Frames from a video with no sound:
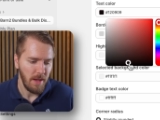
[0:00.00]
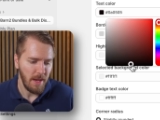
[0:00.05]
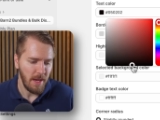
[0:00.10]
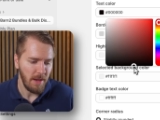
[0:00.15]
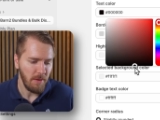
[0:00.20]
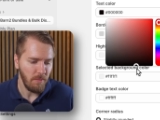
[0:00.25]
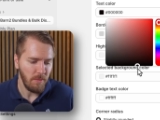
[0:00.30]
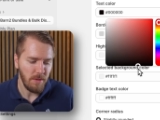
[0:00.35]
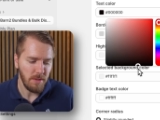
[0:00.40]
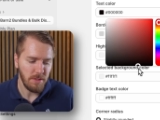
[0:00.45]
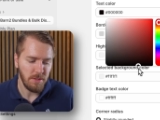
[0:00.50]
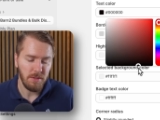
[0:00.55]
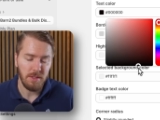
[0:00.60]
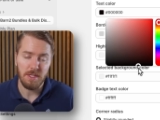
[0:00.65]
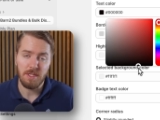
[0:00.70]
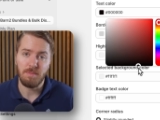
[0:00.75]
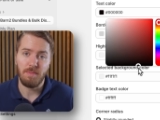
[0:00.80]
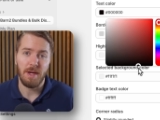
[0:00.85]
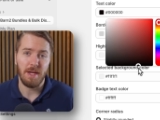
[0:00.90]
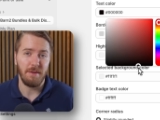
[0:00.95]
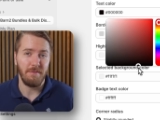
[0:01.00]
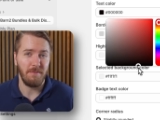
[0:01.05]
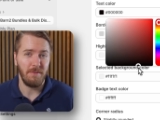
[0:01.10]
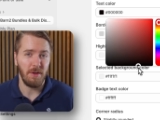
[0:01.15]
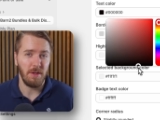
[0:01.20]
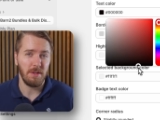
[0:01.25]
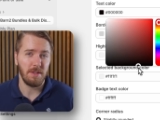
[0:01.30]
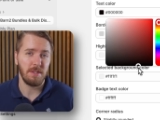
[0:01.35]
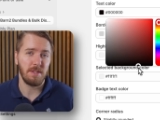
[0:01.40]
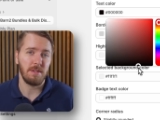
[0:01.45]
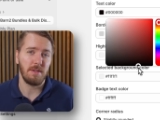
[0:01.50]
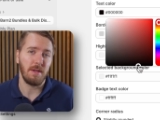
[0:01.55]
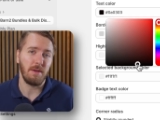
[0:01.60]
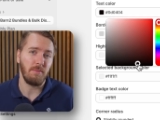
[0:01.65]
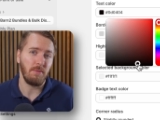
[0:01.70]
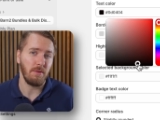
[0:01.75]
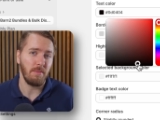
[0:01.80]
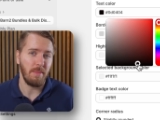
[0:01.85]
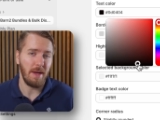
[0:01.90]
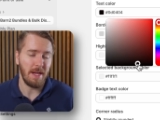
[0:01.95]
It will do this by default. It
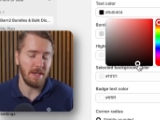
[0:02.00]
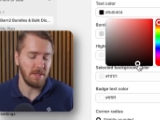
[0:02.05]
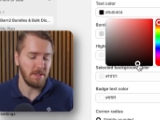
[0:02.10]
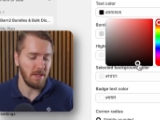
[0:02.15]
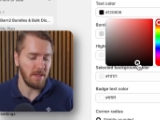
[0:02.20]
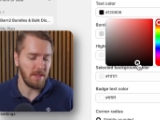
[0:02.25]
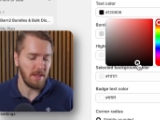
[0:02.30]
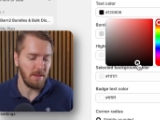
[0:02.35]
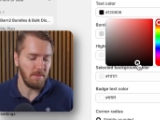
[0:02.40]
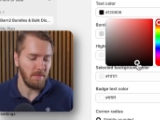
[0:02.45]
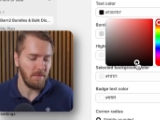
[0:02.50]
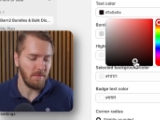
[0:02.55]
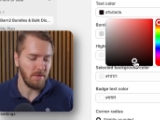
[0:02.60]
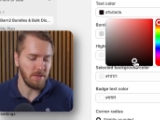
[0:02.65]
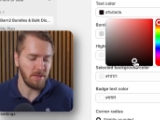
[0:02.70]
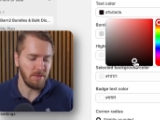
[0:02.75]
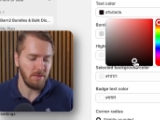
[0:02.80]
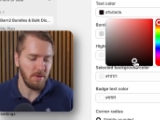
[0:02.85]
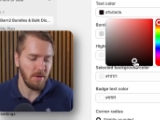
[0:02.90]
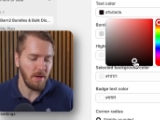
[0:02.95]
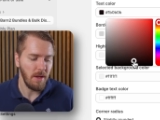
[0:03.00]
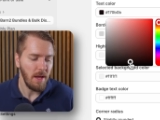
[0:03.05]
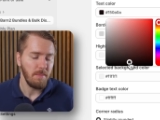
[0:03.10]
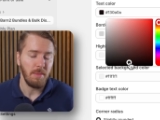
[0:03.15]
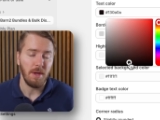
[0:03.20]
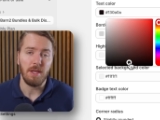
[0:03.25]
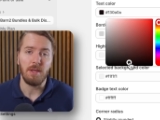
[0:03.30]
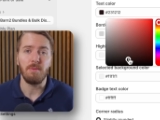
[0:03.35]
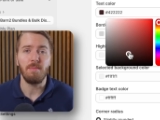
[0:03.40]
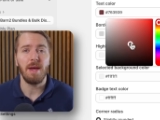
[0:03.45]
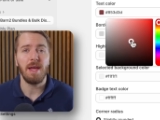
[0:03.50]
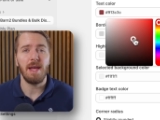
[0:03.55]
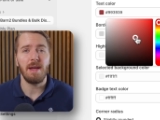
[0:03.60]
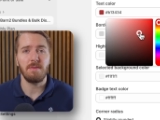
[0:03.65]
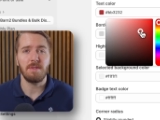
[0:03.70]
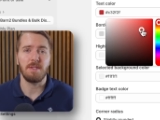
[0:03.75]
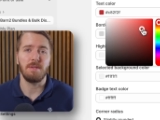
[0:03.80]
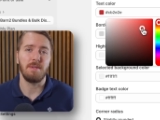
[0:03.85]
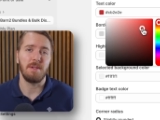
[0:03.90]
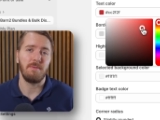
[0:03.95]
will match the theme of your store, but you may have
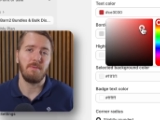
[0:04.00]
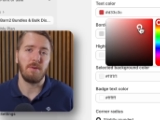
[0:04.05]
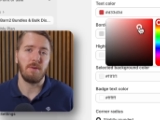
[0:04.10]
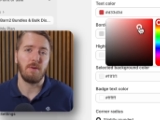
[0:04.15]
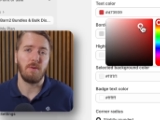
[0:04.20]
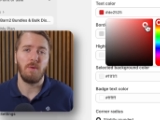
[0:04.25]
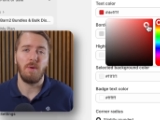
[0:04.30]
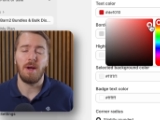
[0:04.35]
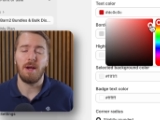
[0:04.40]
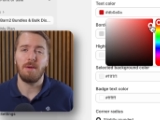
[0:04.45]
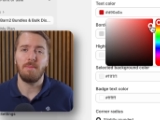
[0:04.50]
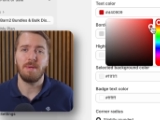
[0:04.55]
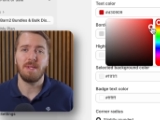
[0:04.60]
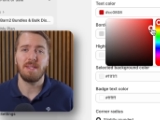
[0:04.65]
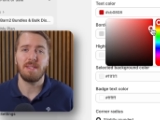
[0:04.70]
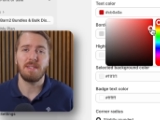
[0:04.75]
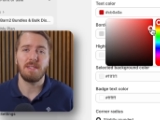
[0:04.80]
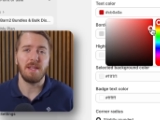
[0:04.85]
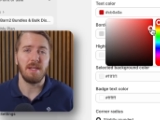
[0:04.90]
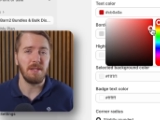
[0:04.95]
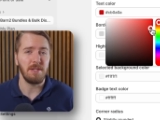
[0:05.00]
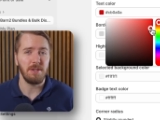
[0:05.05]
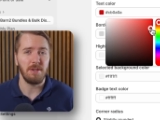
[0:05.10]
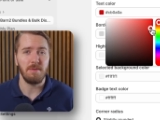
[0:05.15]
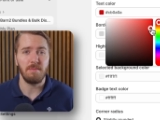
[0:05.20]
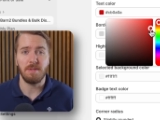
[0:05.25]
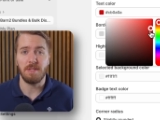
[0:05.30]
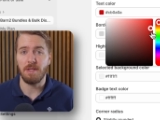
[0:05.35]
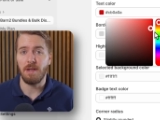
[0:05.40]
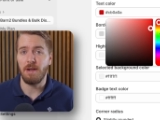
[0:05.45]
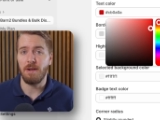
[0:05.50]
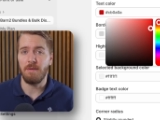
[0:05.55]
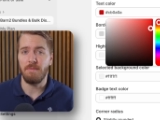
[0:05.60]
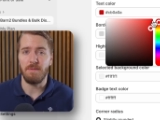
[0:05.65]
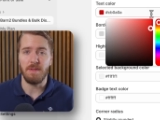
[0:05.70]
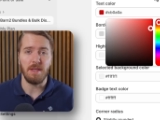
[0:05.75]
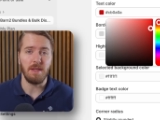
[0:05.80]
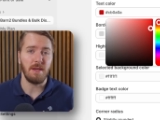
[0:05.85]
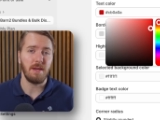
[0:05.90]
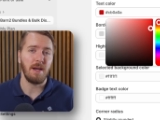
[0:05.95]
some different requirements in terms of
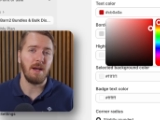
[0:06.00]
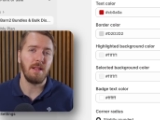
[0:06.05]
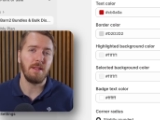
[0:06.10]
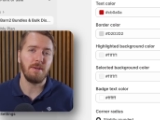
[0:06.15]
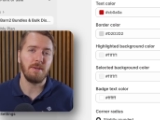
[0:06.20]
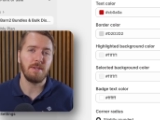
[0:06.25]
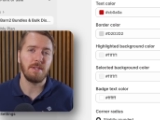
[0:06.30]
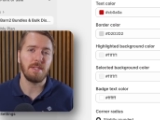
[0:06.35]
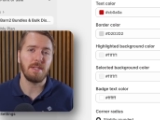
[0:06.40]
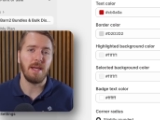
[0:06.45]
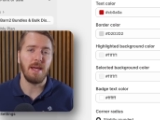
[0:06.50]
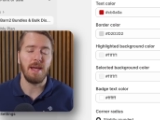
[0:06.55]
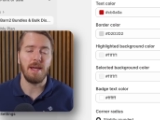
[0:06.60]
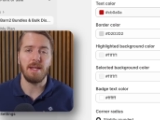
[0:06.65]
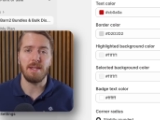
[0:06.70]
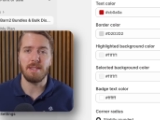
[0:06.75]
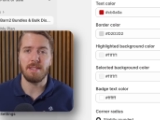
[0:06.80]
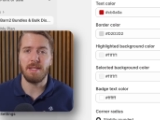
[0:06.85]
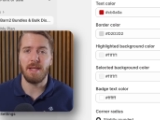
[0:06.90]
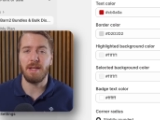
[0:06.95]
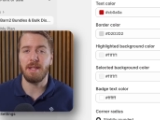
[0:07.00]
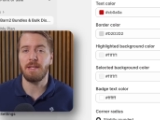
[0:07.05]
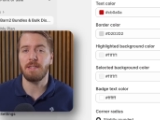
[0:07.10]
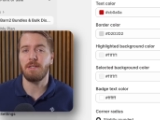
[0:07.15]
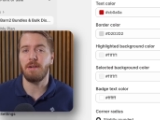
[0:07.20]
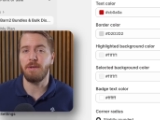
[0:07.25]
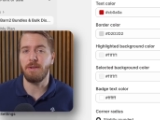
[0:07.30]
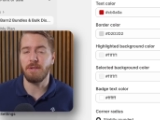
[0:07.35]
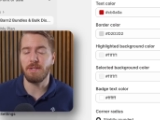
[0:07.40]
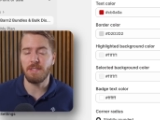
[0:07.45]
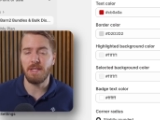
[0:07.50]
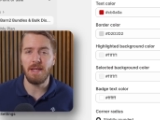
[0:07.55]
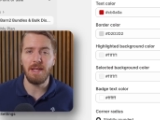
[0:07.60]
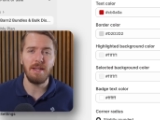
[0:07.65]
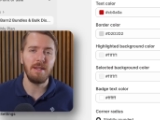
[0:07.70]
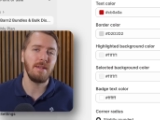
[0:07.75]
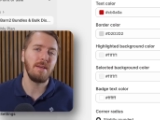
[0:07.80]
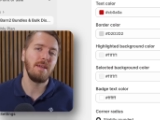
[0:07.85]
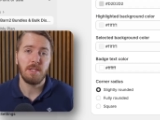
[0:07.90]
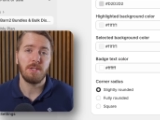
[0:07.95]
the colors and settings on your
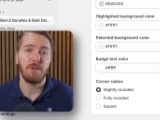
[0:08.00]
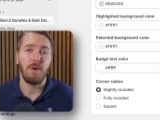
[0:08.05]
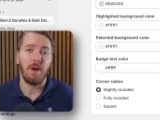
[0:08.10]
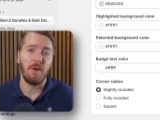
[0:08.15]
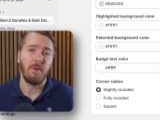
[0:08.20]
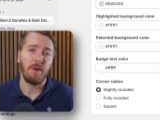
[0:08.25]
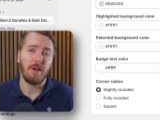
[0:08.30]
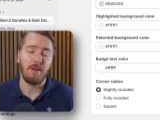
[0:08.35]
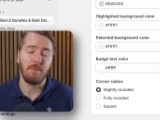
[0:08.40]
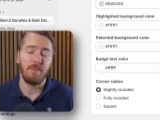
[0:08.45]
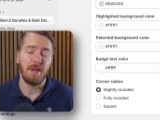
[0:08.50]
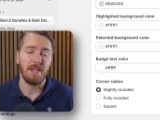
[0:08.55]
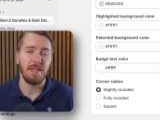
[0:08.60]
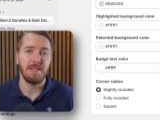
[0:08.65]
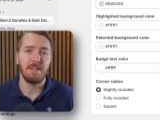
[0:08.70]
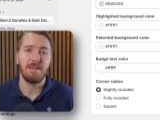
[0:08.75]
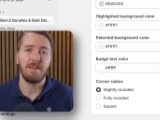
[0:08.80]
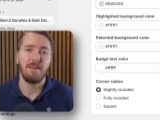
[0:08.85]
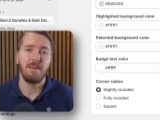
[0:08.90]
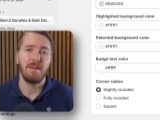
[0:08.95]
site. So I recommend